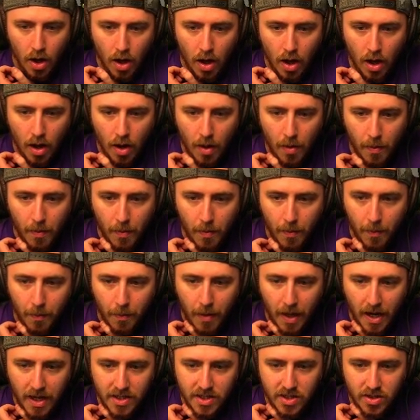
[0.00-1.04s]
God, man.
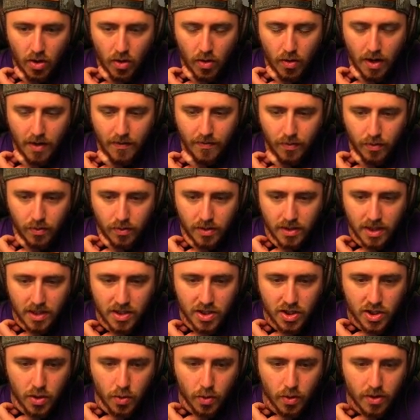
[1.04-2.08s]
My assault rifle does
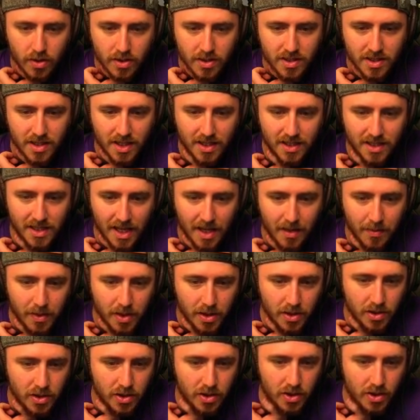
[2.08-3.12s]
206
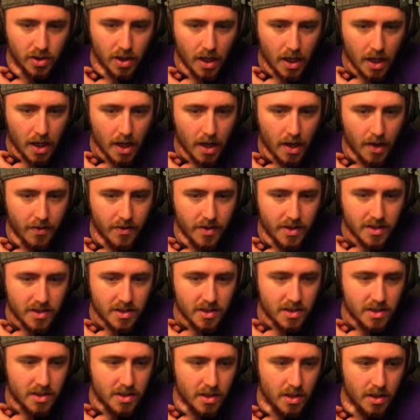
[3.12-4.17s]
damage.
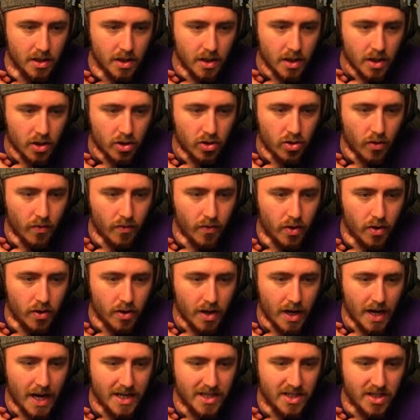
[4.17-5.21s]
This
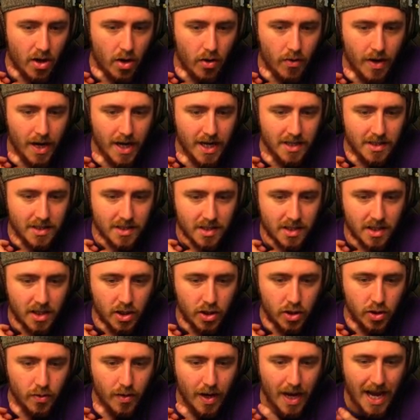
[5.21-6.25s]
covert SRS can
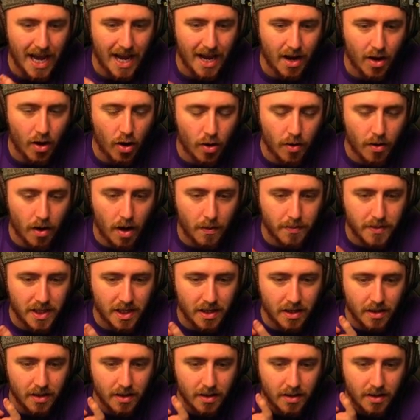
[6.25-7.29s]
do up
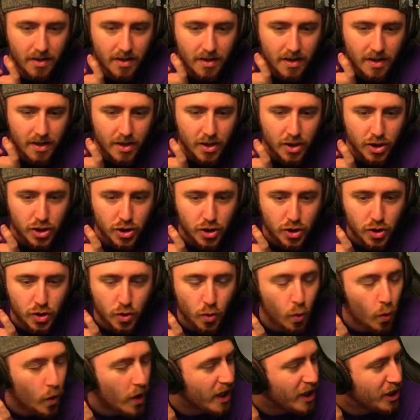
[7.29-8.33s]
to
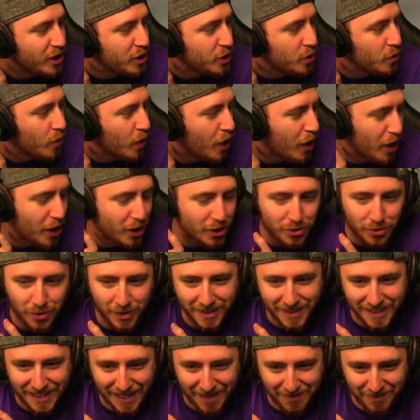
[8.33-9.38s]
2,200
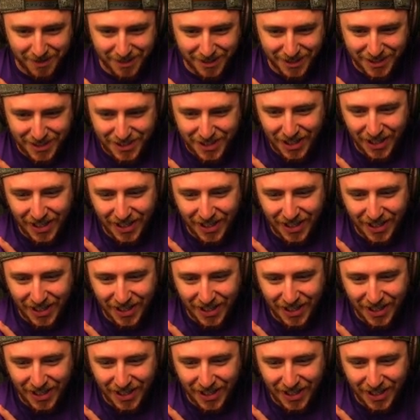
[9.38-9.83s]
damage.